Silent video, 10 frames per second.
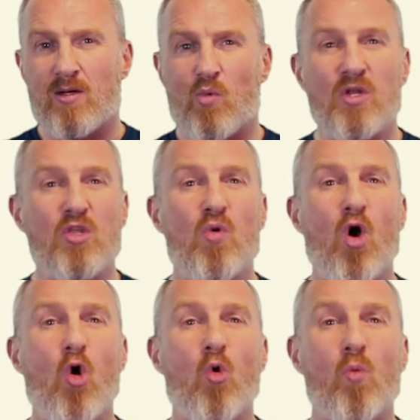When you
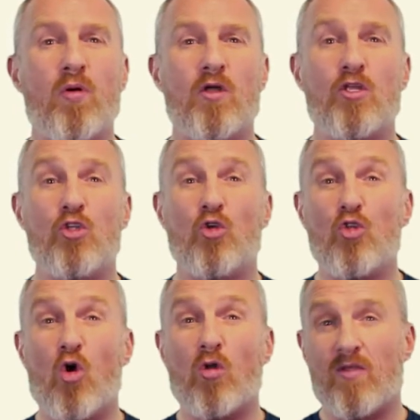hope, you're
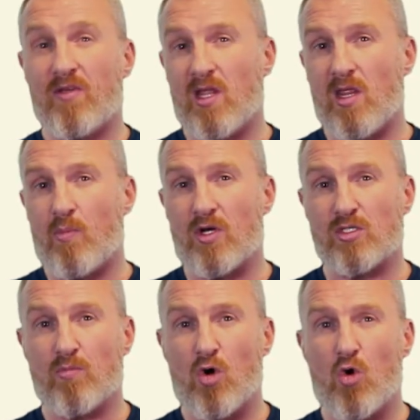not living in the
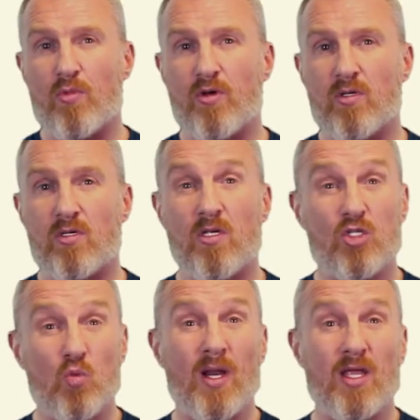present moment. You're
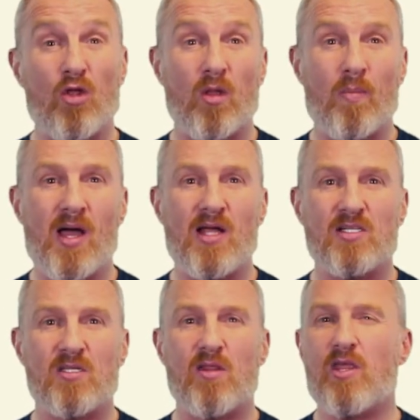dwelling on the
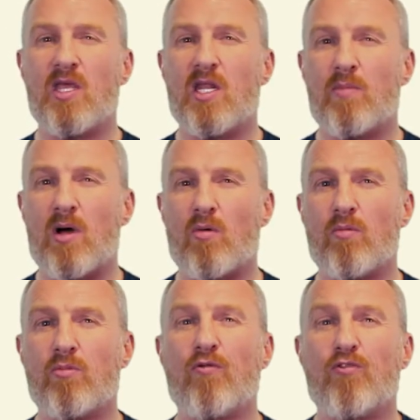past and thinking about
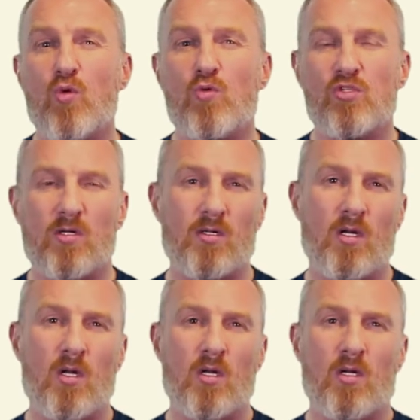the future.
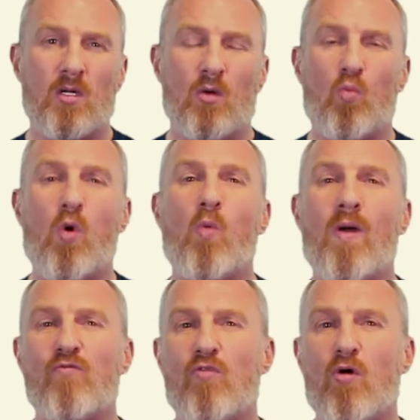What
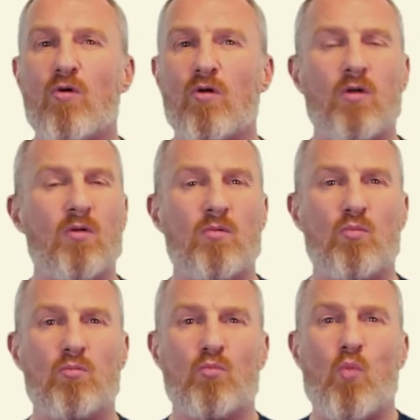went wrong?
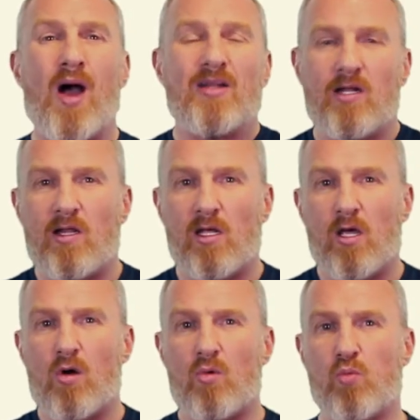Why did they
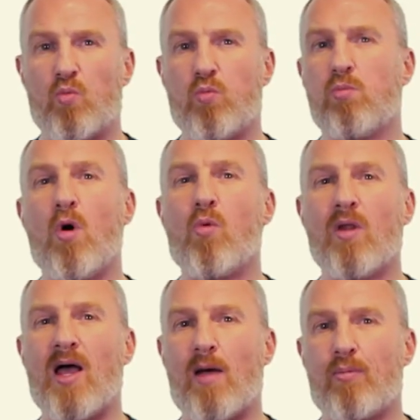go? What will
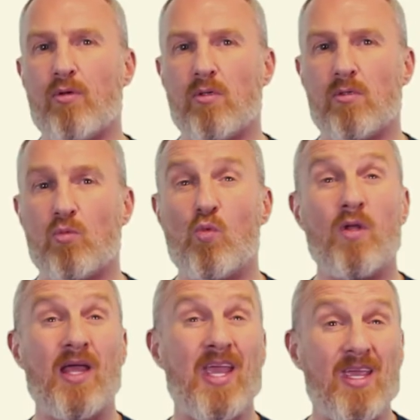happen? Will
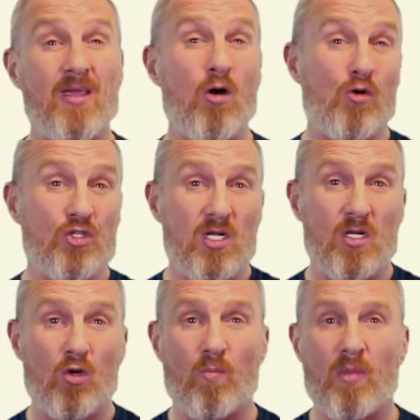he or she
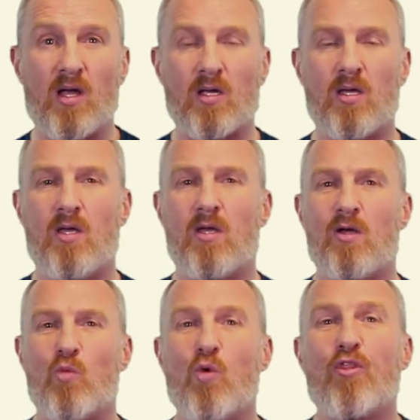come back?
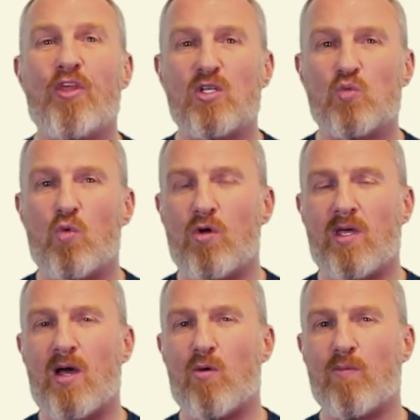Will things work
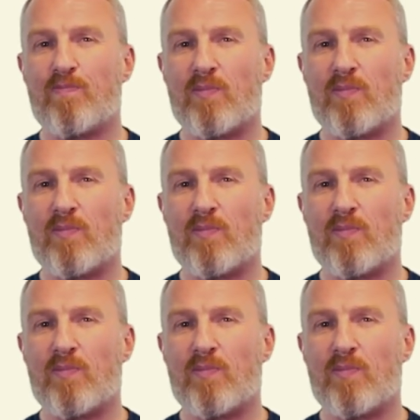out?